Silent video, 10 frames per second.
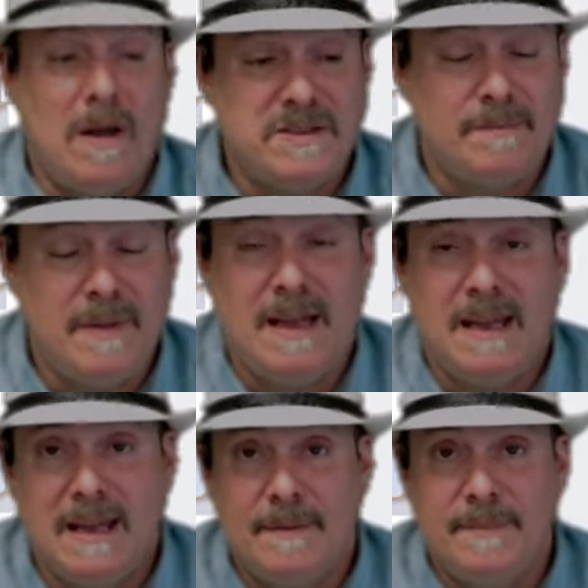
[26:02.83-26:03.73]
awesome
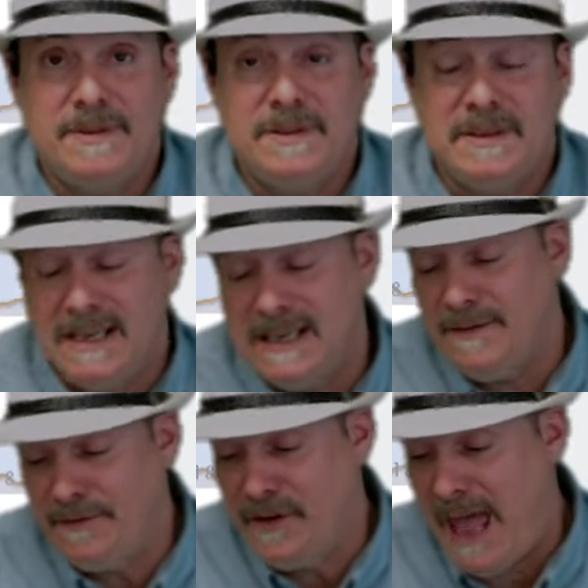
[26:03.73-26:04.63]
buying opportunity.
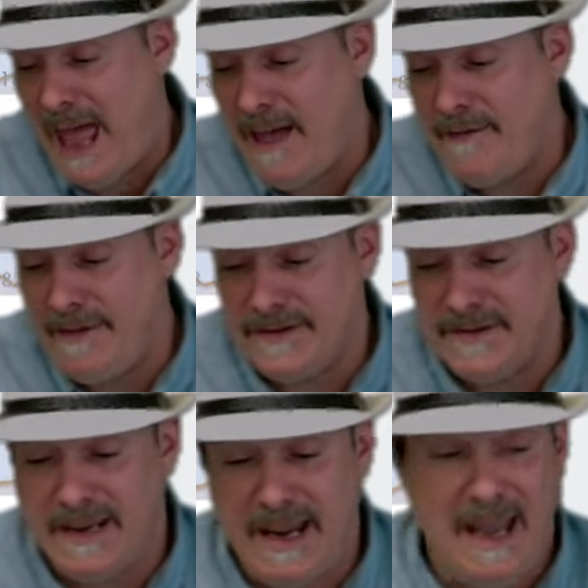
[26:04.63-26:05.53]
If you have
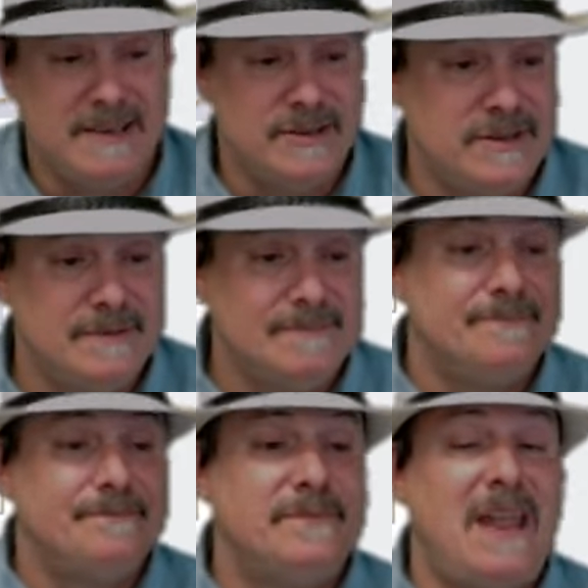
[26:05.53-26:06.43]
extra cash,
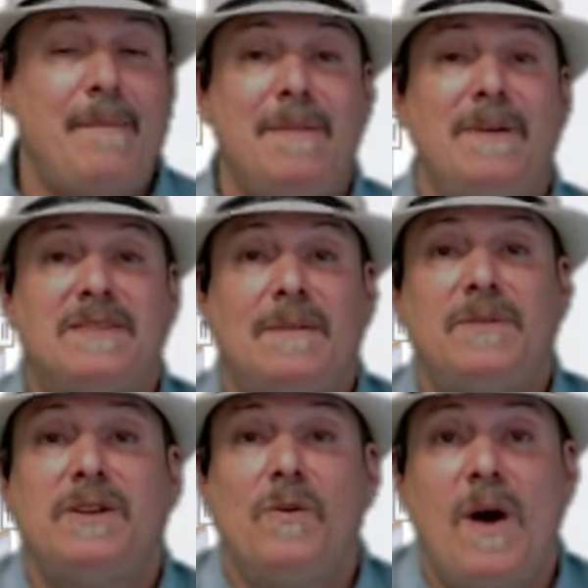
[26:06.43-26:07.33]
that may be
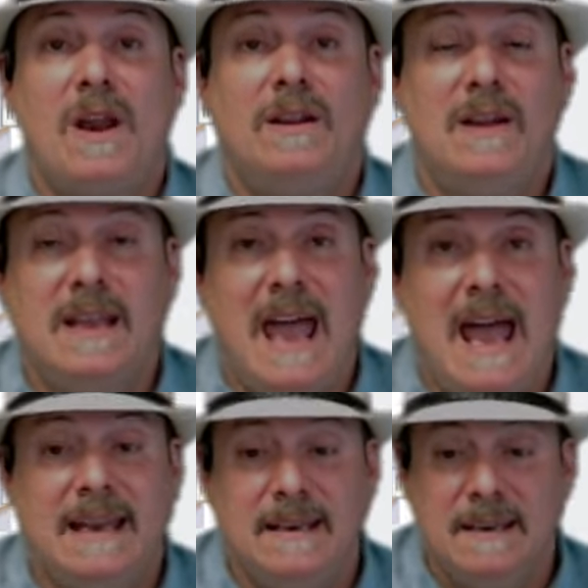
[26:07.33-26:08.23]
something you want to look
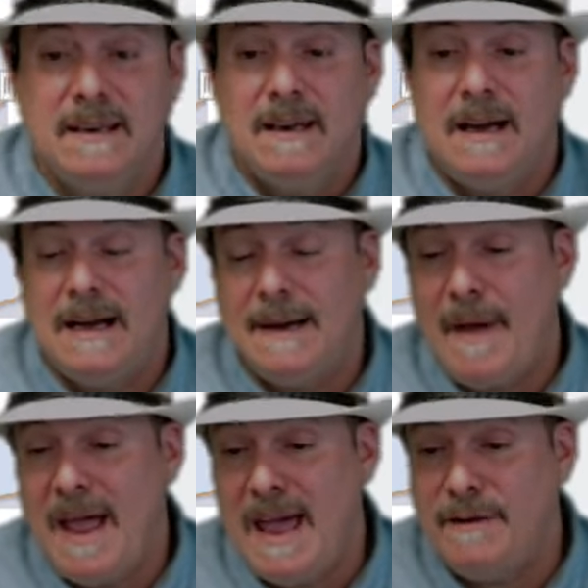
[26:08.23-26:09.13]
at.
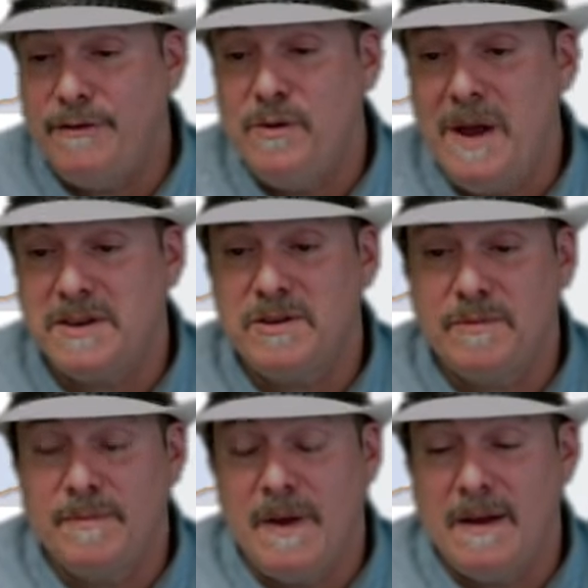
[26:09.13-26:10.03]
Um, I had a few extra
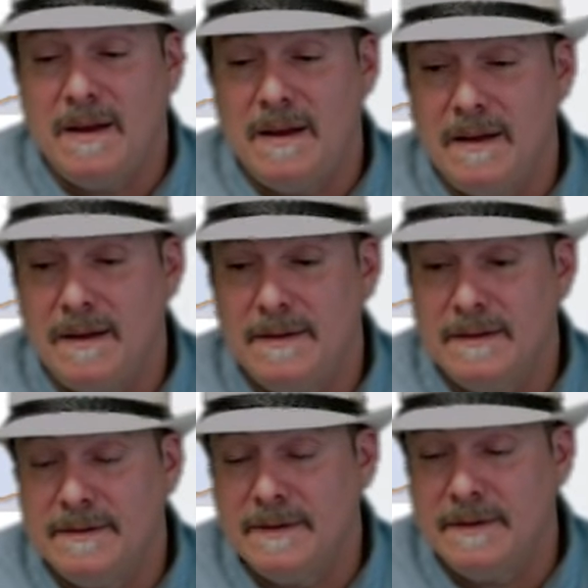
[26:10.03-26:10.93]
uh,
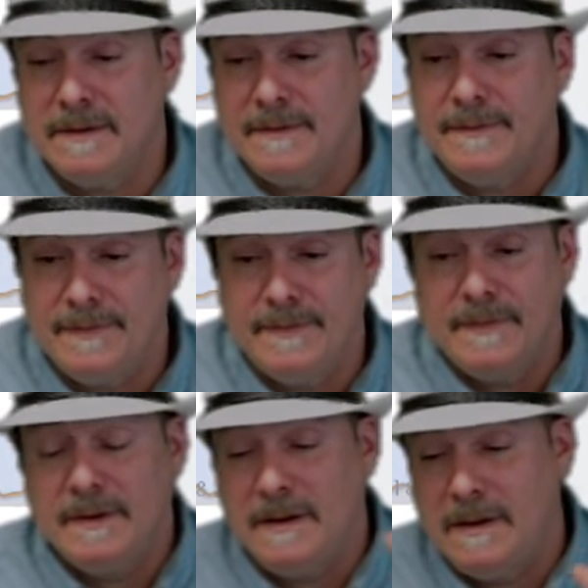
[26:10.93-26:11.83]

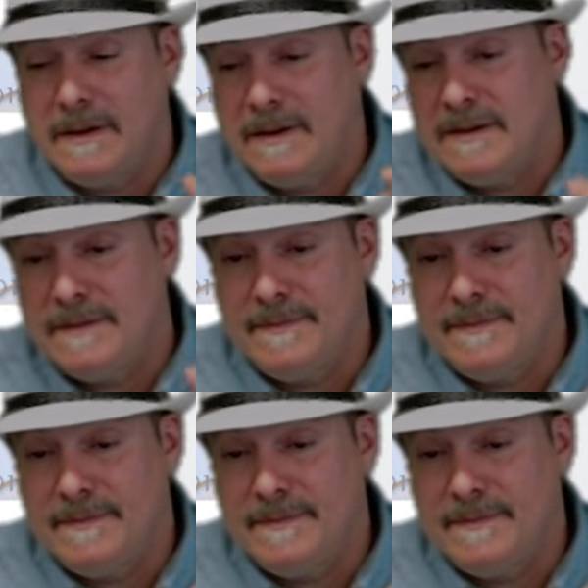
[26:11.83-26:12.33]
uh,